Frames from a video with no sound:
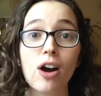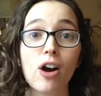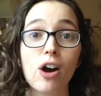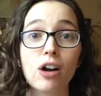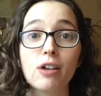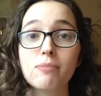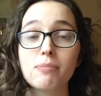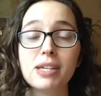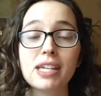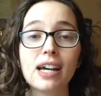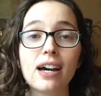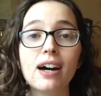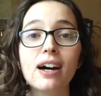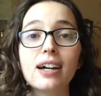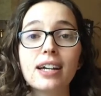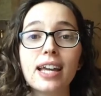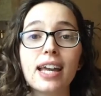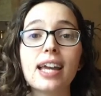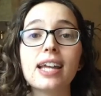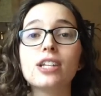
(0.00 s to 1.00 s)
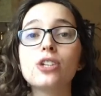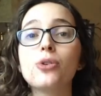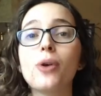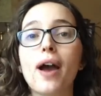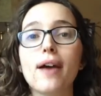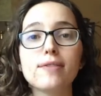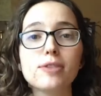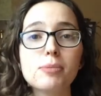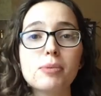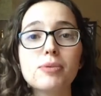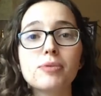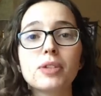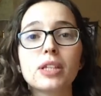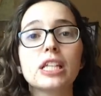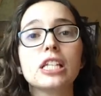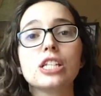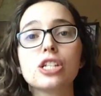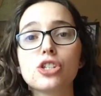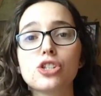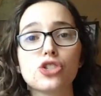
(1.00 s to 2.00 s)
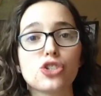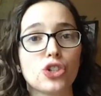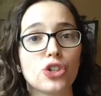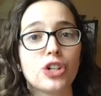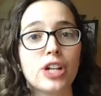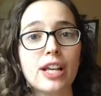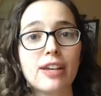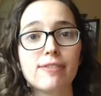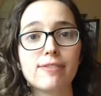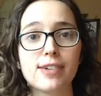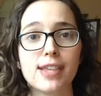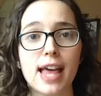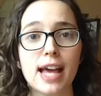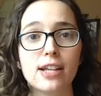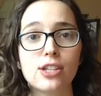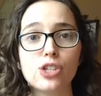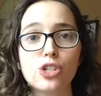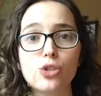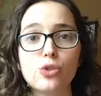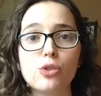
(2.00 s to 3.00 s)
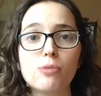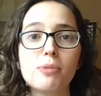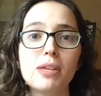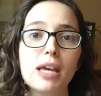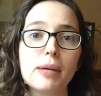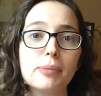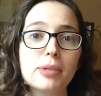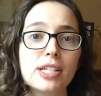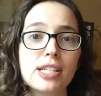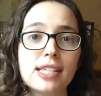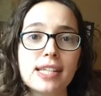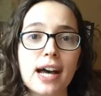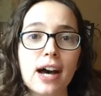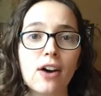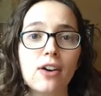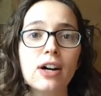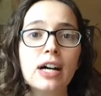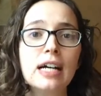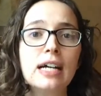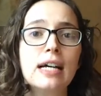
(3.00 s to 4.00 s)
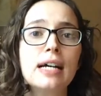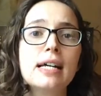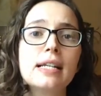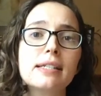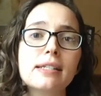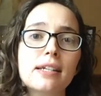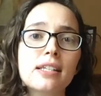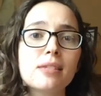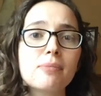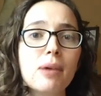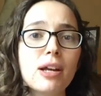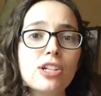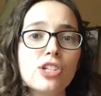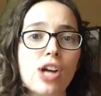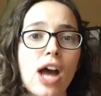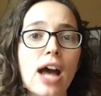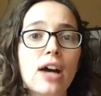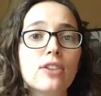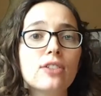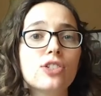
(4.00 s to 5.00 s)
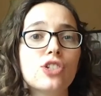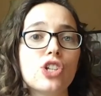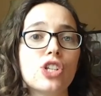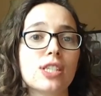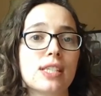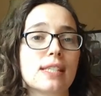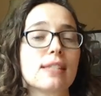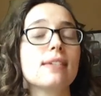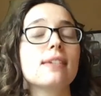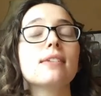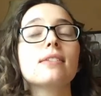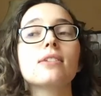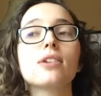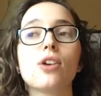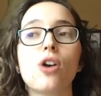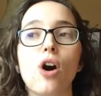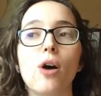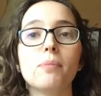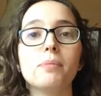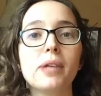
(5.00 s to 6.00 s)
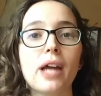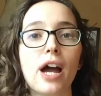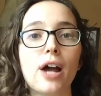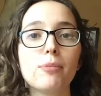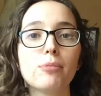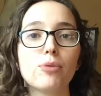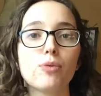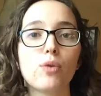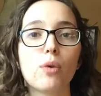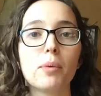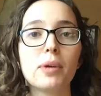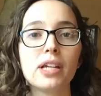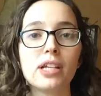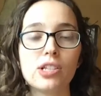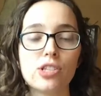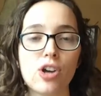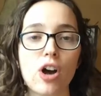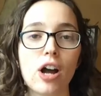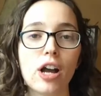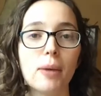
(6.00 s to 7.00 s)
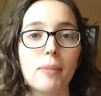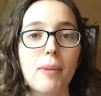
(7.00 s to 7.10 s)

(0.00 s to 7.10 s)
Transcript: heartbeat hug, and you have to be really discerning for that too, to be able to tell, does my child just need to calm down before we can talk